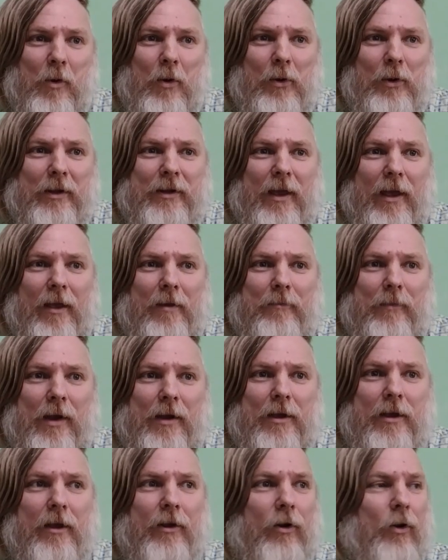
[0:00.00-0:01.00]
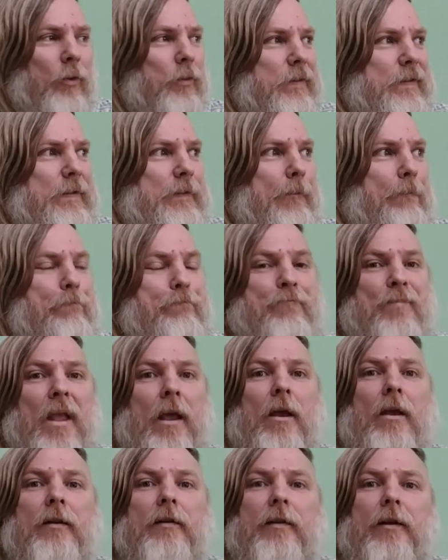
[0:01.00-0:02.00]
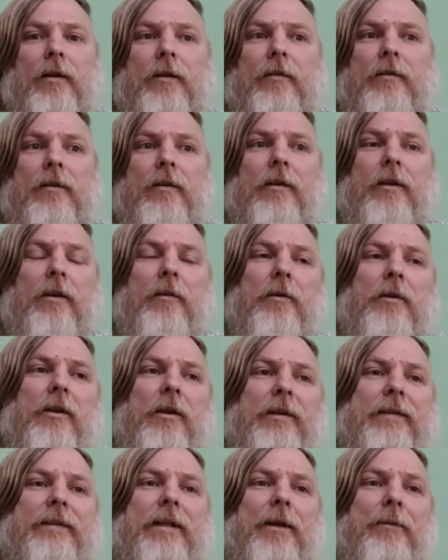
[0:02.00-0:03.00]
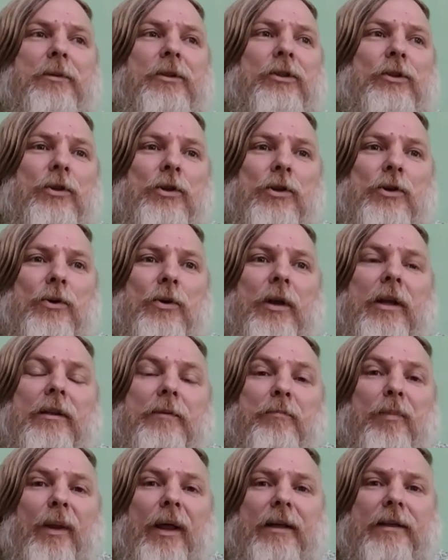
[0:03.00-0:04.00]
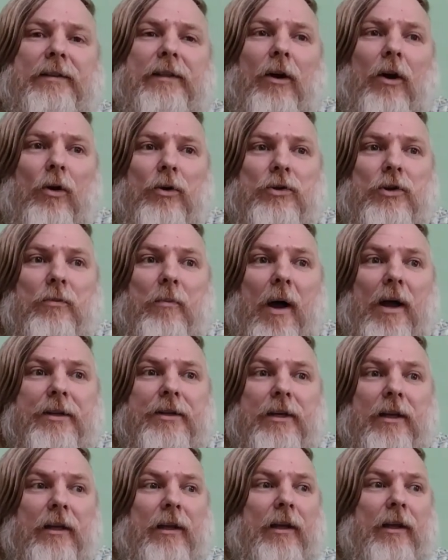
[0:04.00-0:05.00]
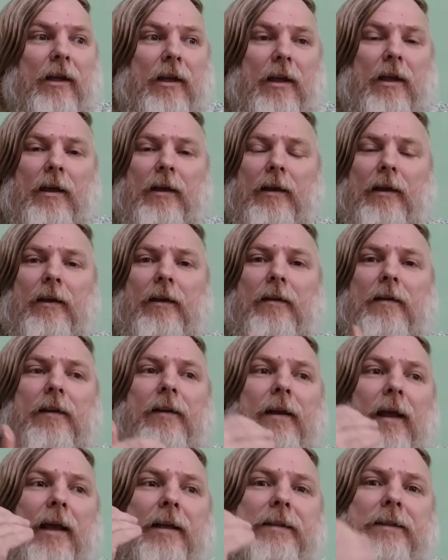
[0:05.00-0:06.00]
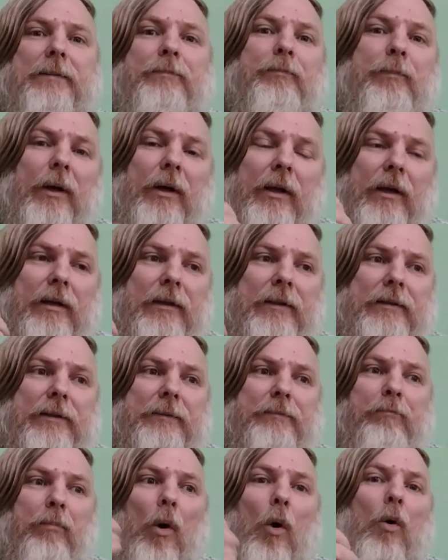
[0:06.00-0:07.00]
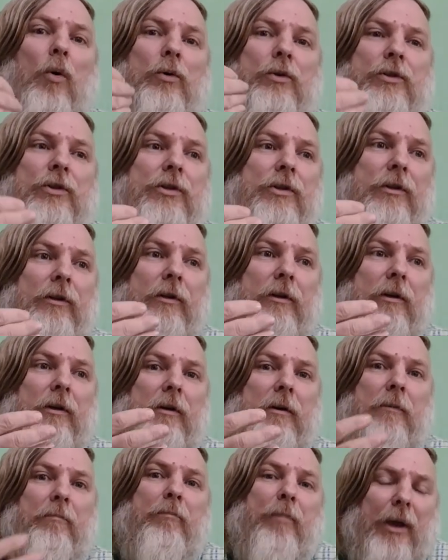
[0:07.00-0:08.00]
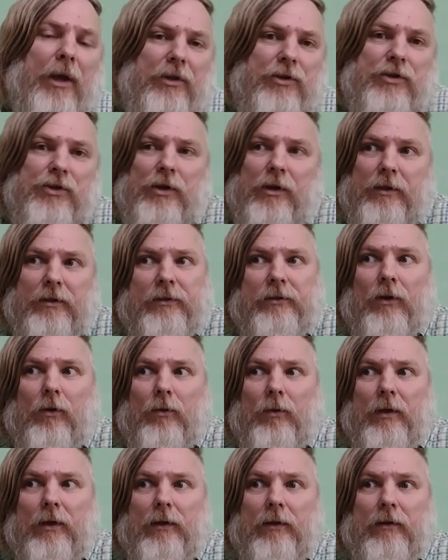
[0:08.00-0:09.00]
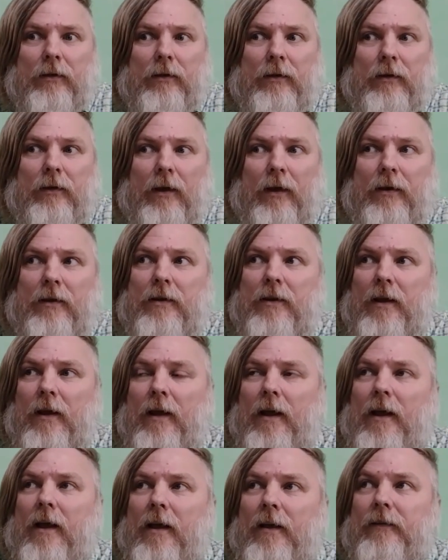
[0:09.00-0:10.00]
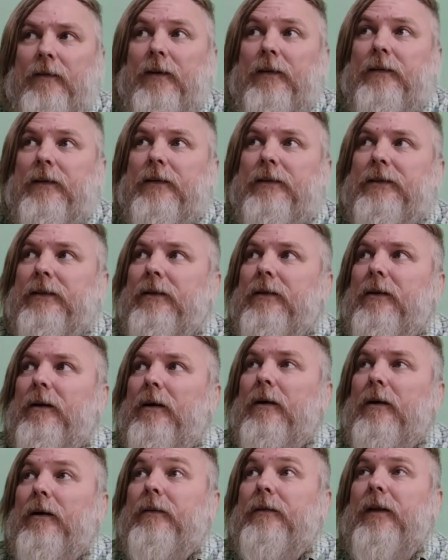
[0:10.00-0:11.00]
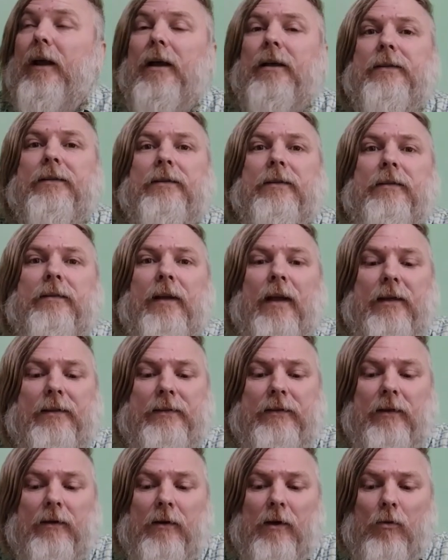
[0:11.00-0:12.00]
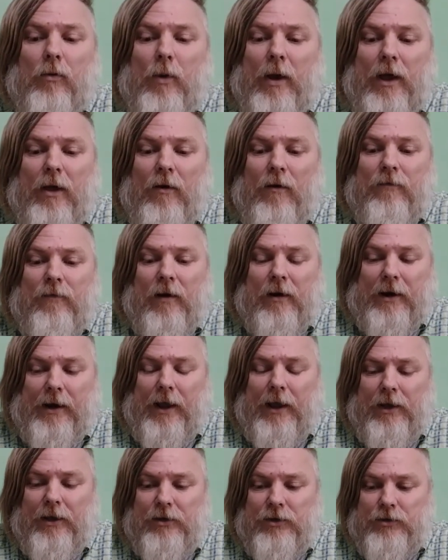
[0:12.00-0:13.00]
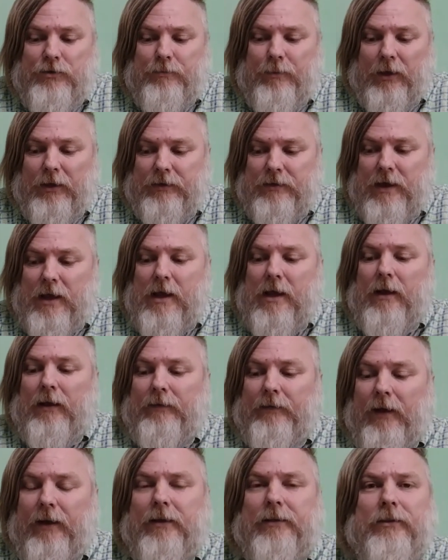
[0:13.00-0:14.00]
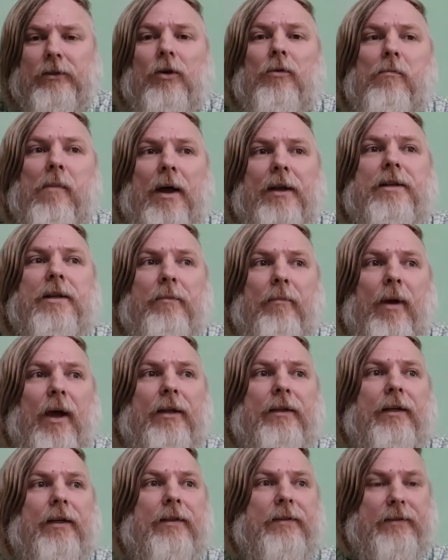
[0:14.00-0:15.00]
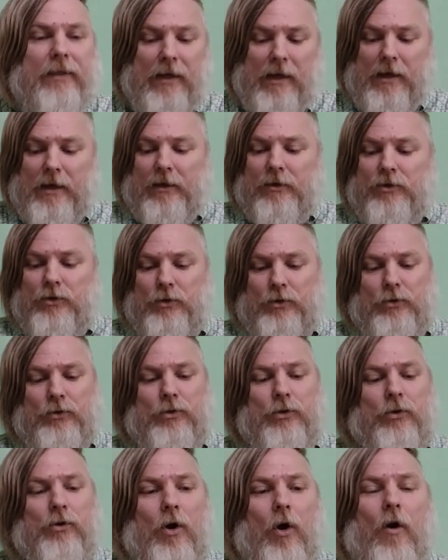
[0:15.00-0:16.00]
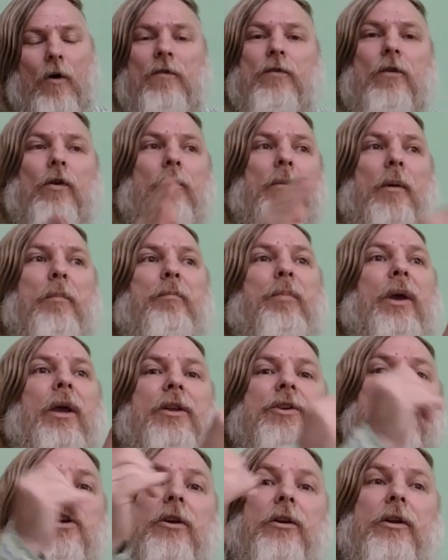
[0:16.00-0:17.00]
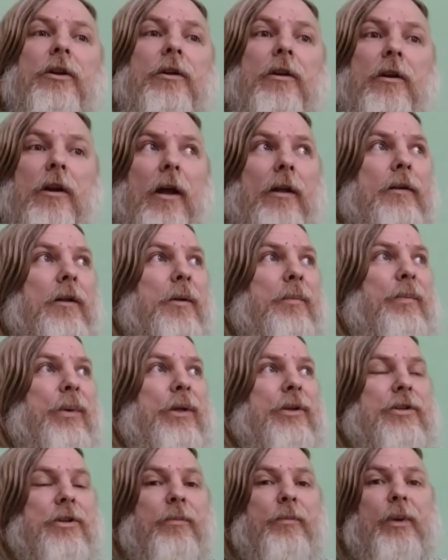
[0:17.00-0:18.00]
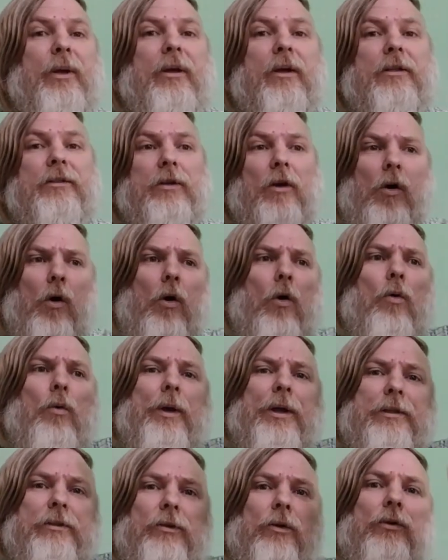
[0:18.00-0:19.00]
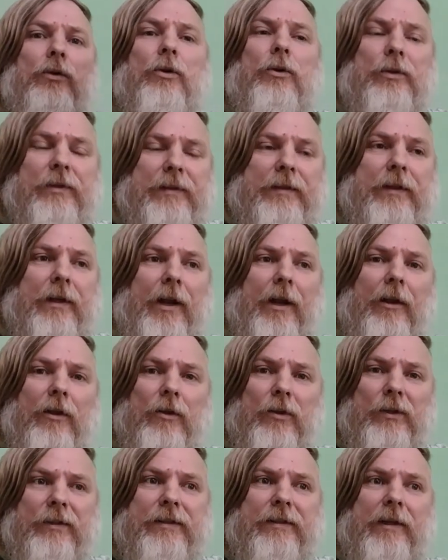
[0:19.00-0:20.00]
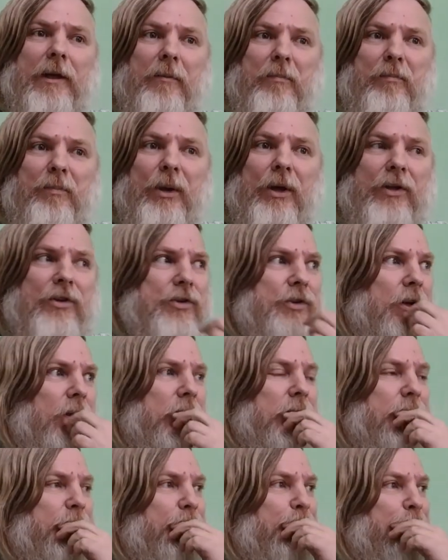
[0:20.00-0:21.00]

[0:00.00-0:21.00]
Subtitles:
old game, Heroes. It seems to you it plays automatically. It expose pictures only, and it is that's a way of arrangement. That's so mathematics to go from a picture in another picture, because always on your screen you see a picture.